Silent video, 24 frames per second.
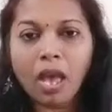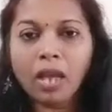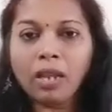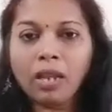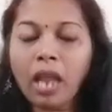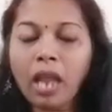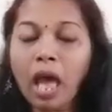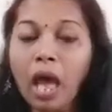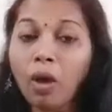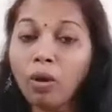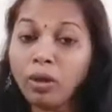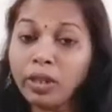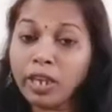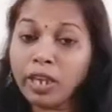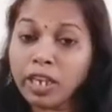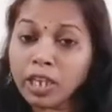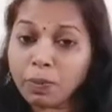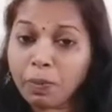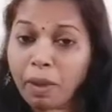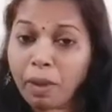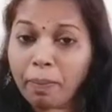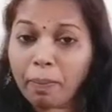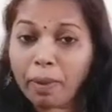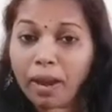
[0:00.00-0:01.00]
Now
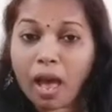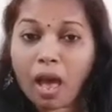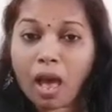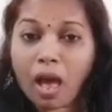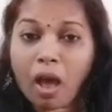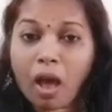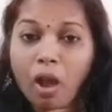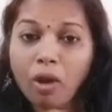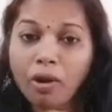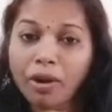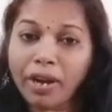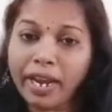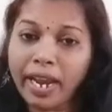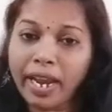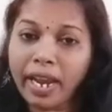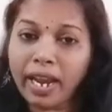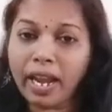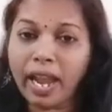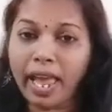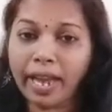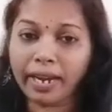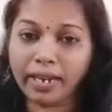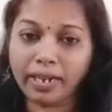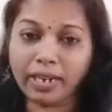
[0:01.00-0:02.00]
these people are
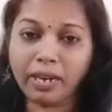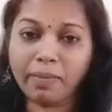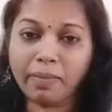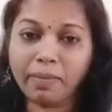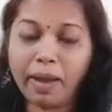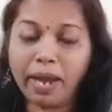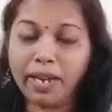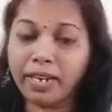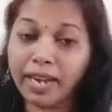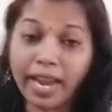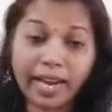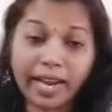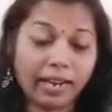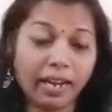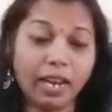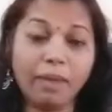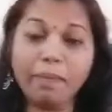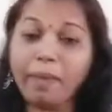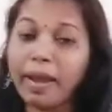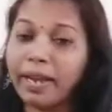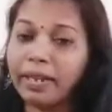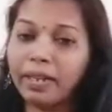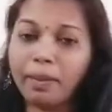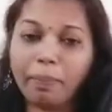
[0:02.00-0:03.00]
already elected directly
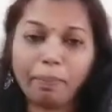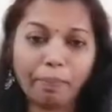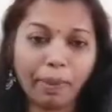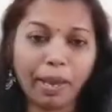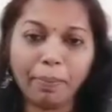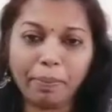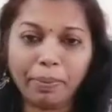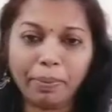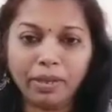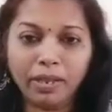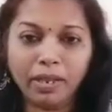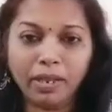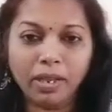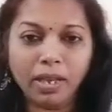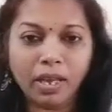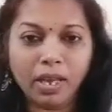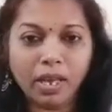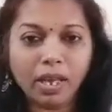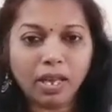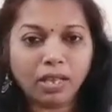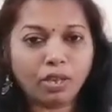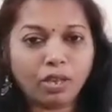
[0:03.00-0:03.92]
by the people.